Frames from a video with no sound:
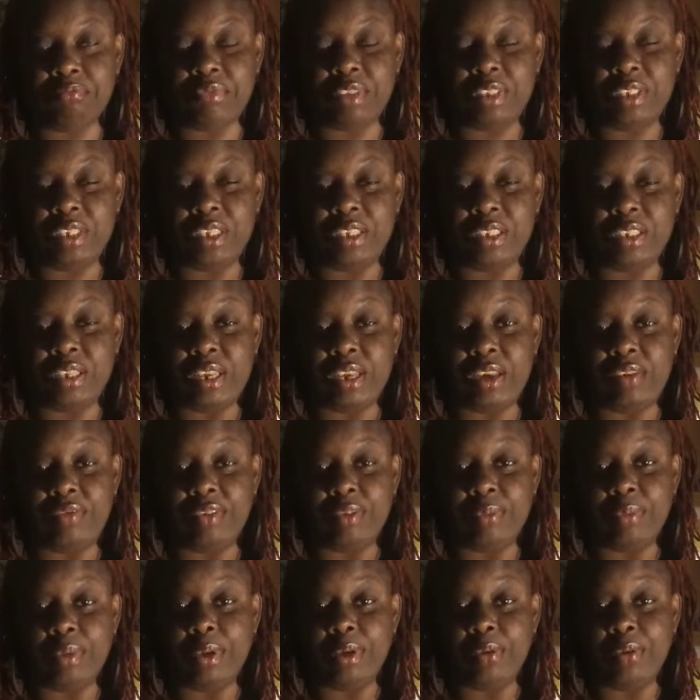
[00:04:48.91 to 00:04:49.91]
doesn't have to
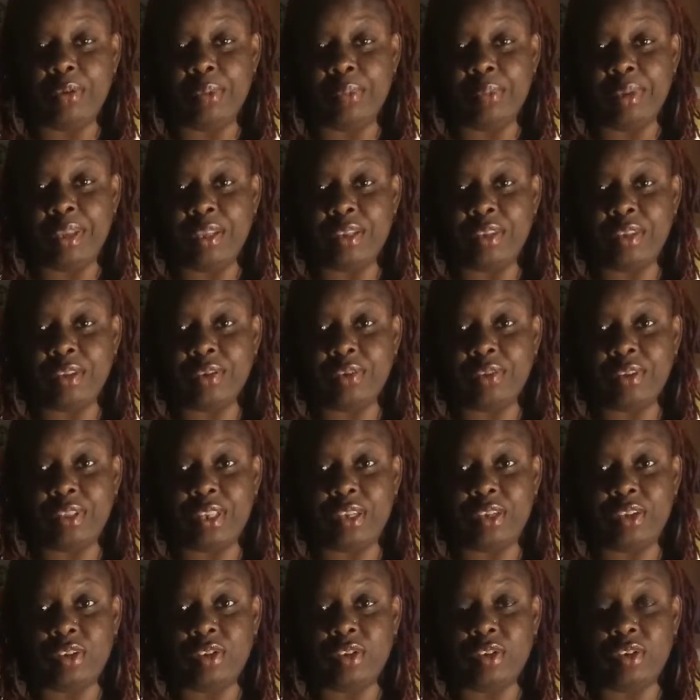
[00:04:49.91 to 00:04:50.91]
be a romantic
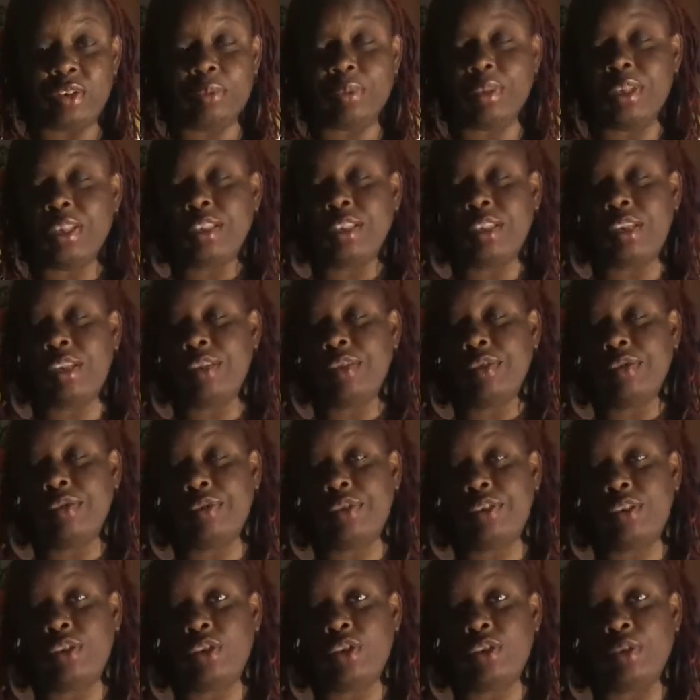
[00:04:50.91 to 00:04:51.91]
relationship. Let's say it's a
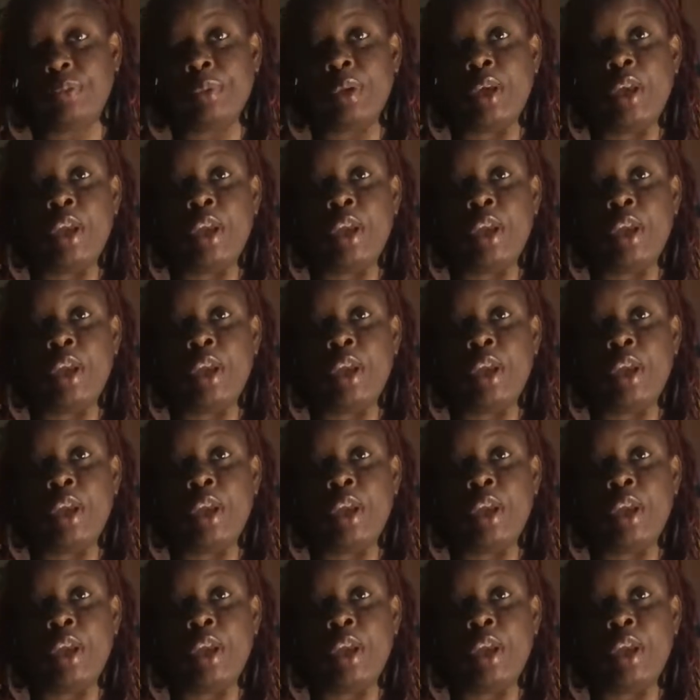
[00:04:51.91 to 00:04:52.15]
friendship.